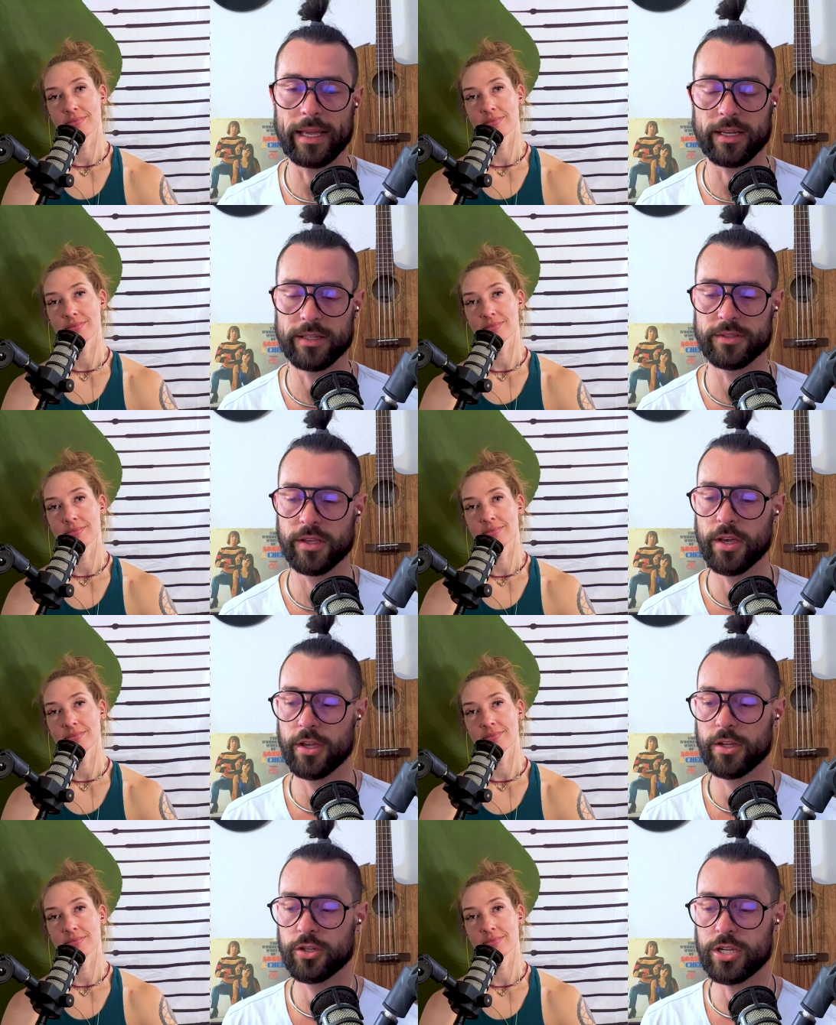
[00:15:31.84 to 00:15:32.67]
Speaker 1: Because
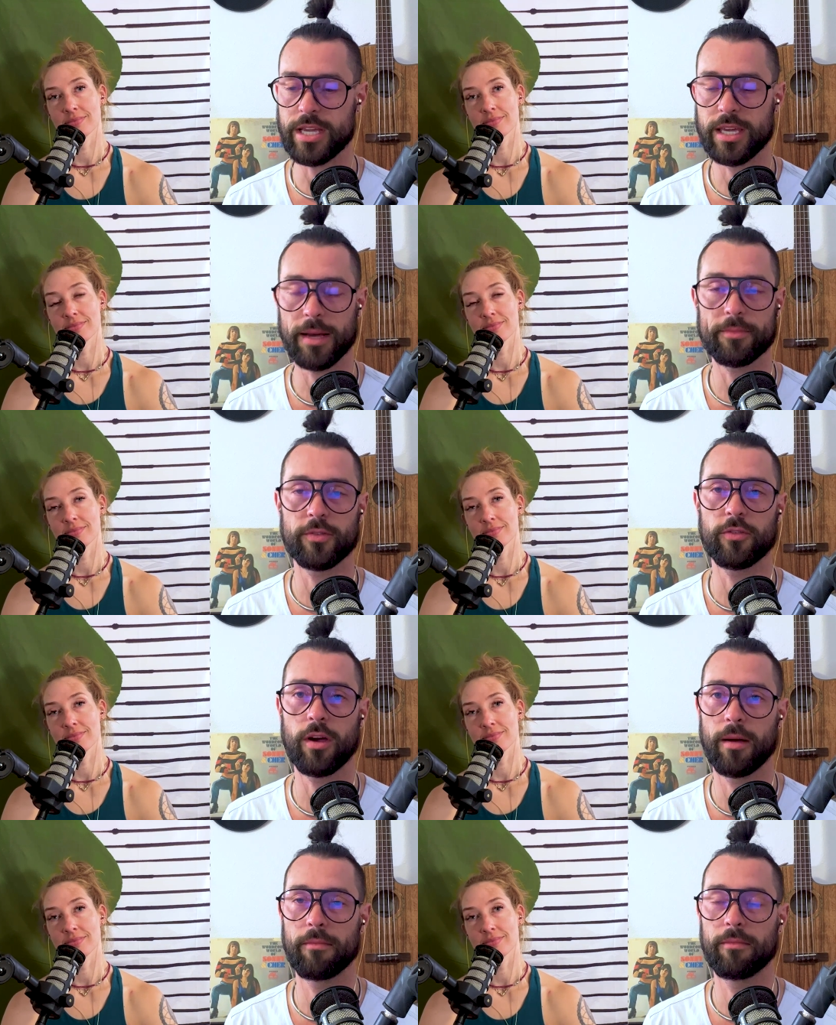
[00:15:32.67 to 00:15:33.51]
she comes
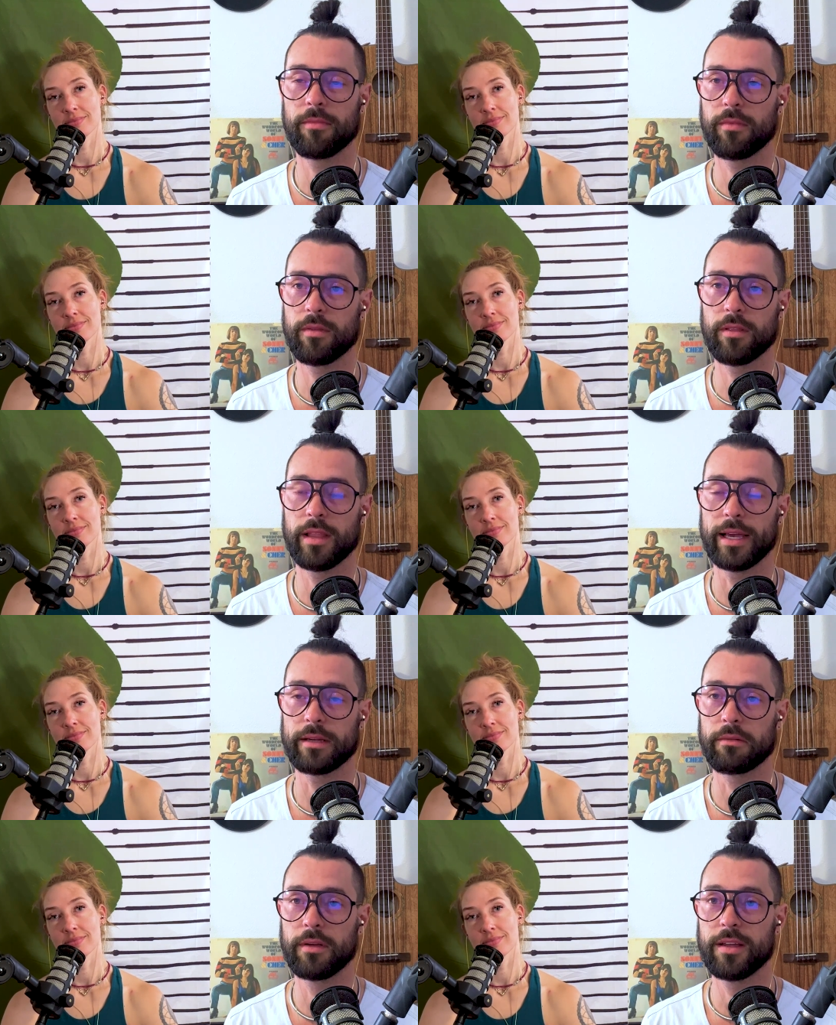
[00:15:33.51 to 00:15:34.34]
from
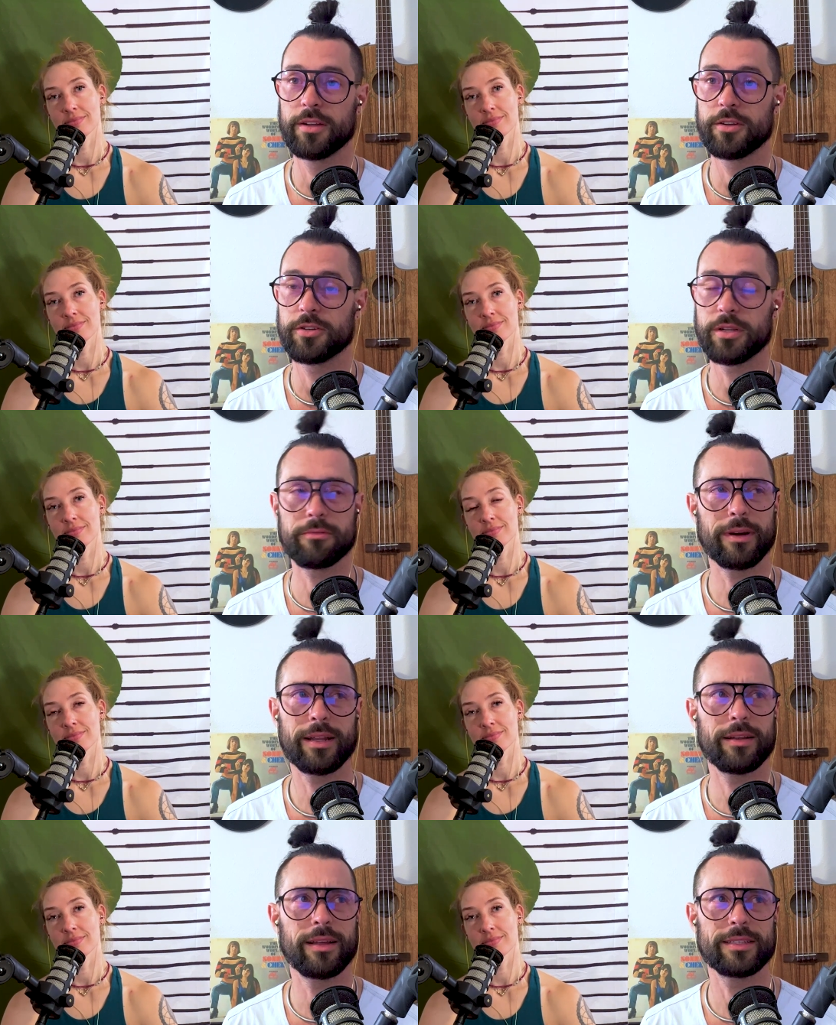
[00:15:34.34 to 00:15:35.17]
like she
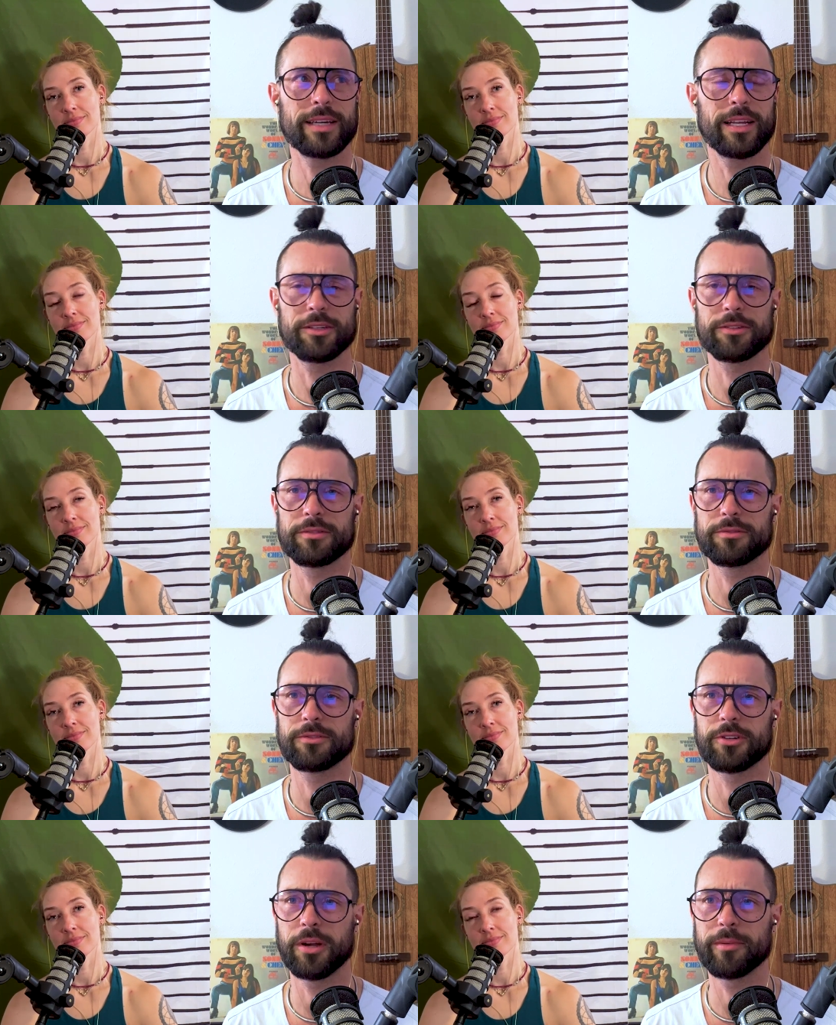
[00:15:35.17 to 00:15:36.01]
went and got a
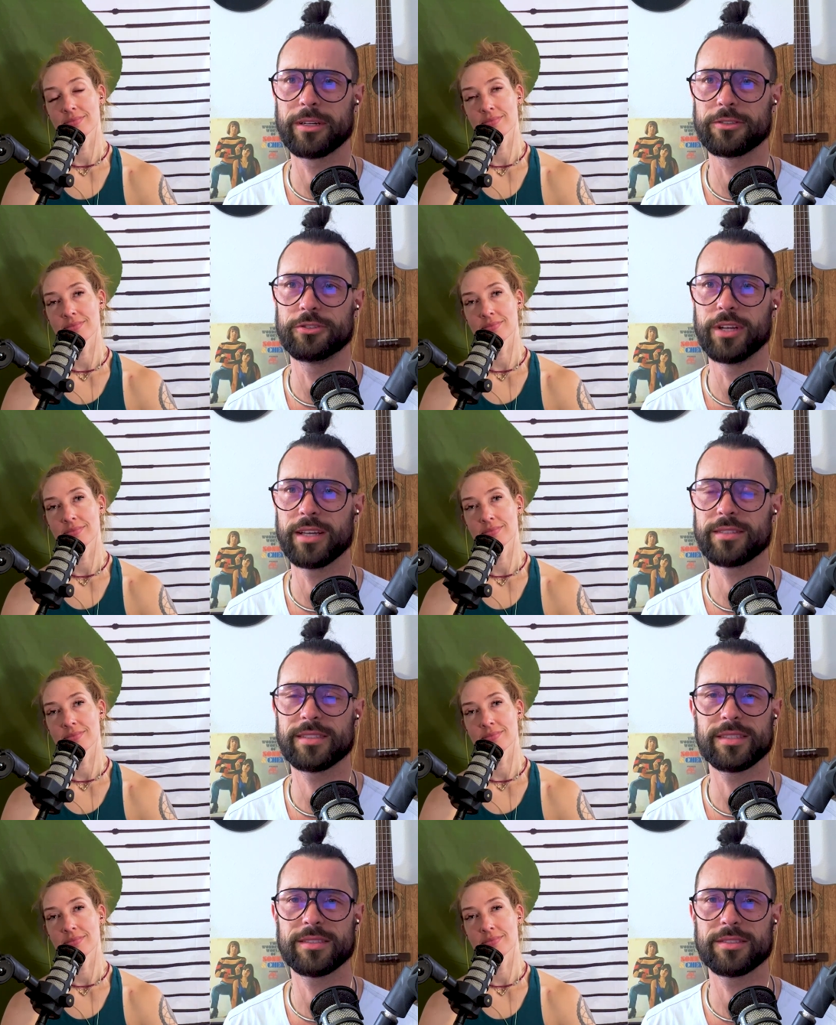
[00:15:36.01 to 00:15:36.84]
criminal
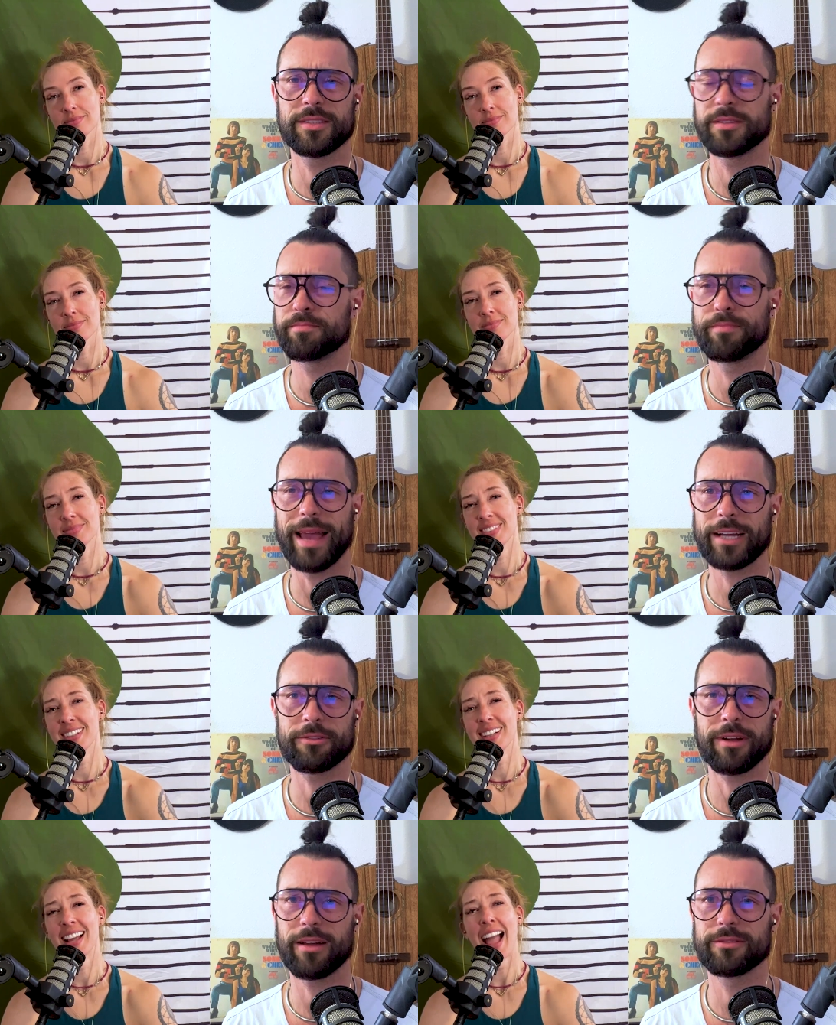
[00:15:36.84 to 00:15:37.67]
justice
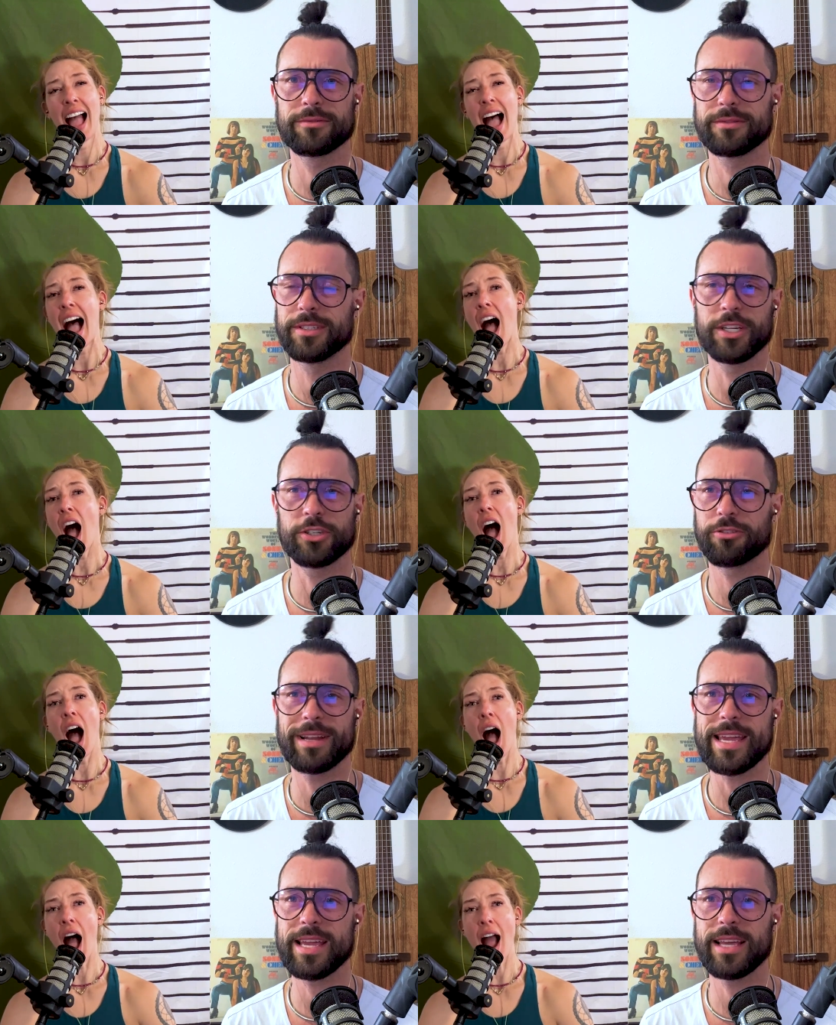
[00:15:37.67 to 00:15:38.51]
background
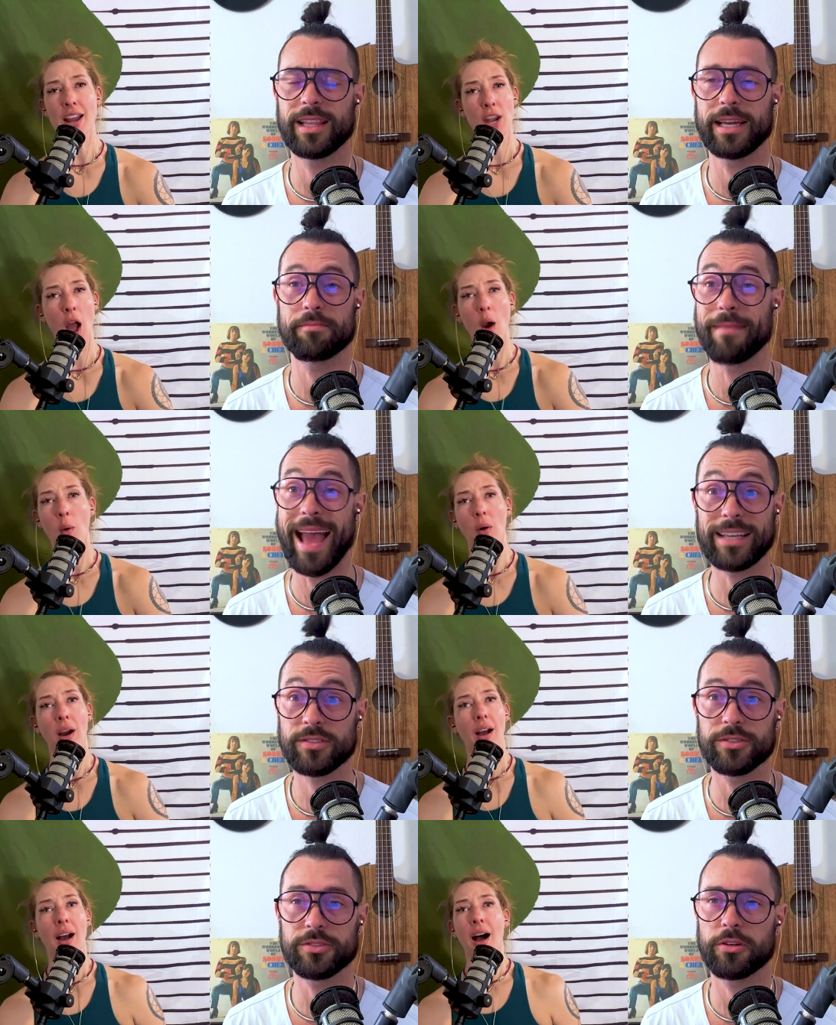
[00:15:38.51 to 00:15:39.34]
degree, I like know.
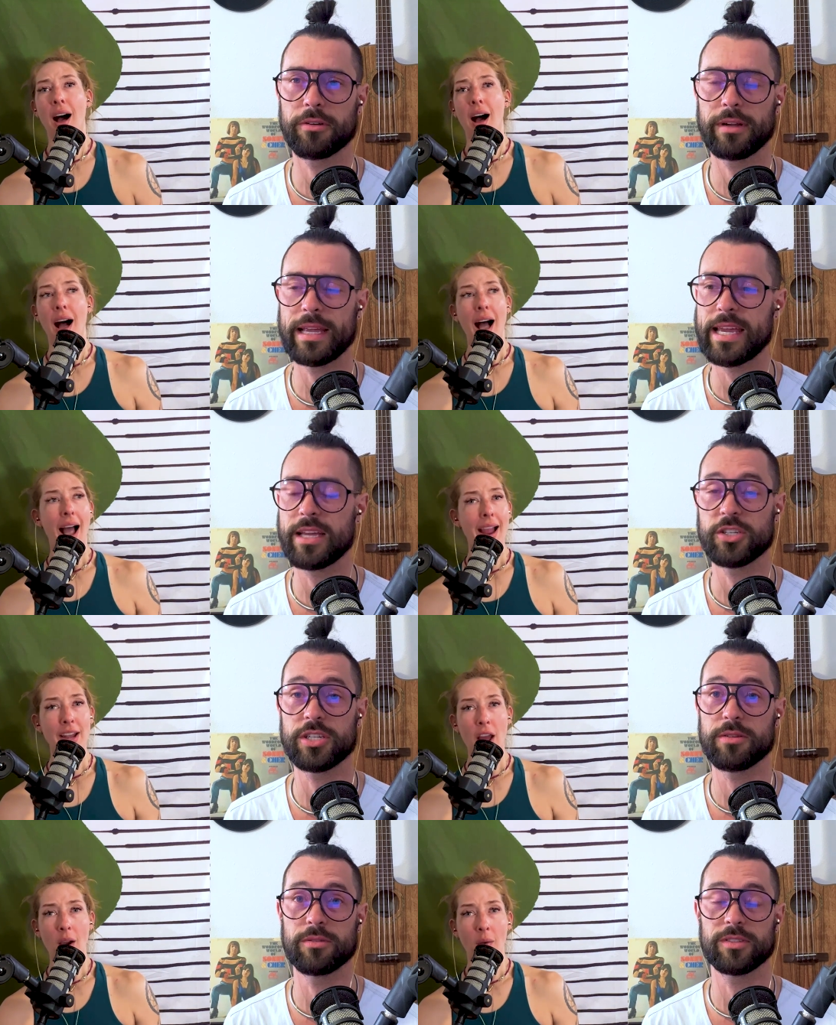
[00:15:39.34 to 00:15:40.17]
master's degree. I
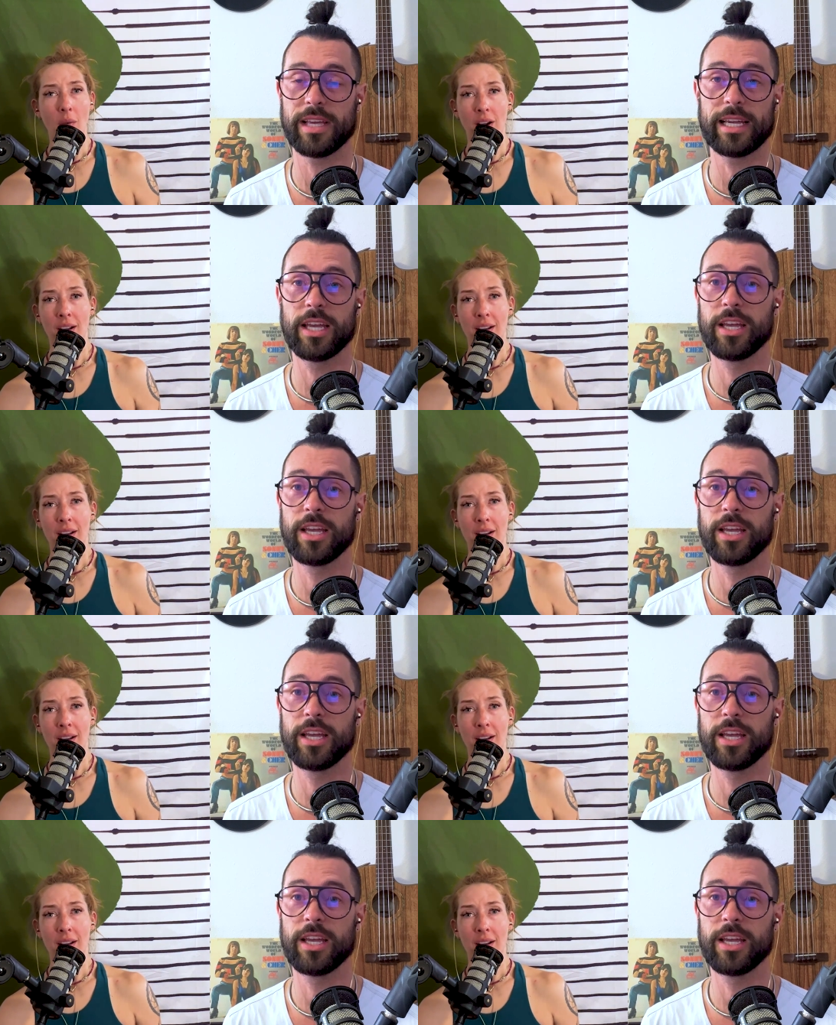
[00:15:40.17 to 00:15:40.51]
she know. was like